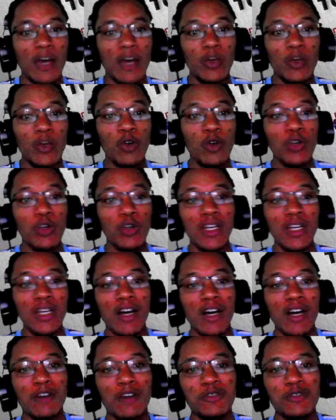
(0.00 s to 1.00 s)
we only
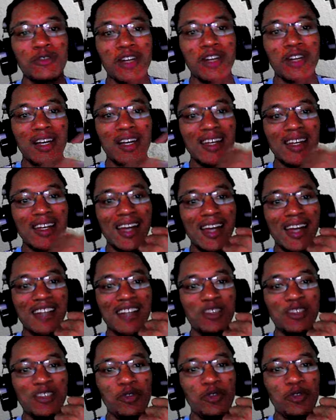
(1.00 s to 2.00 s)
have
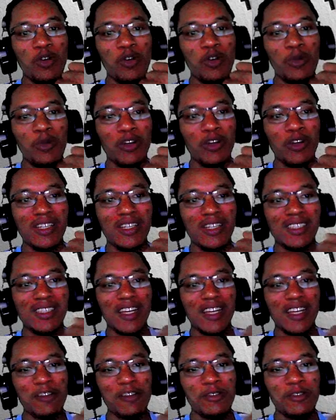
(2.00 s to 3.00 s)
94 more days
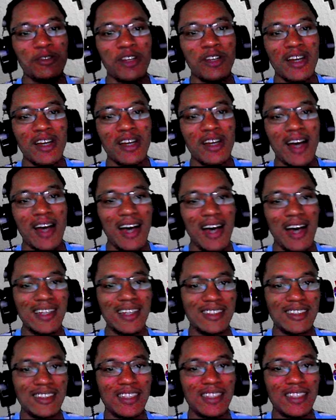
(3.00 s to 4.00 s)
left
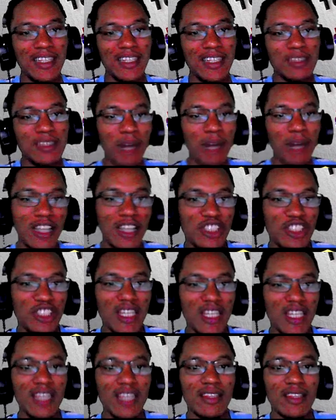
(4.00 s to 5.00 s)
as today is March
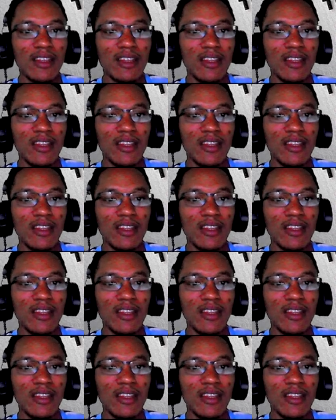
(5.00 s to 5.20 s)
8th.